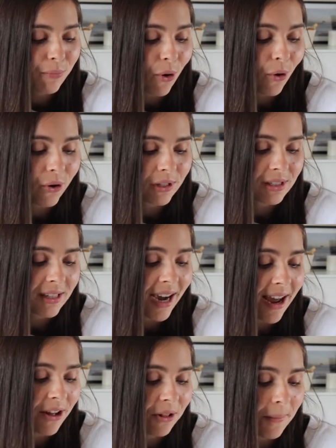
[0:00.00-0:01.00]
pork
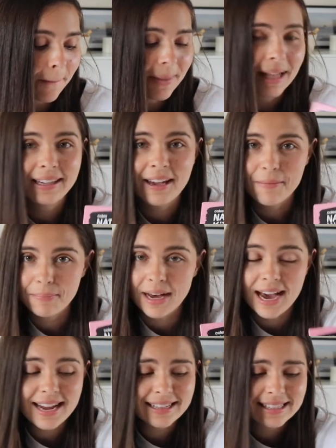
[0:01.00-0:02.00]
style belly
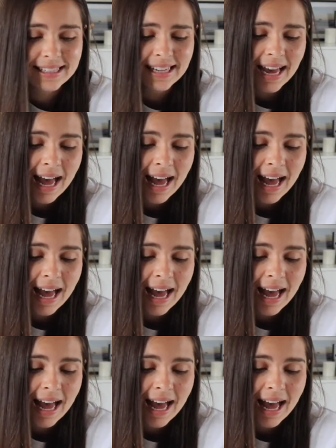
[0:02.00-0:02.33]
bites.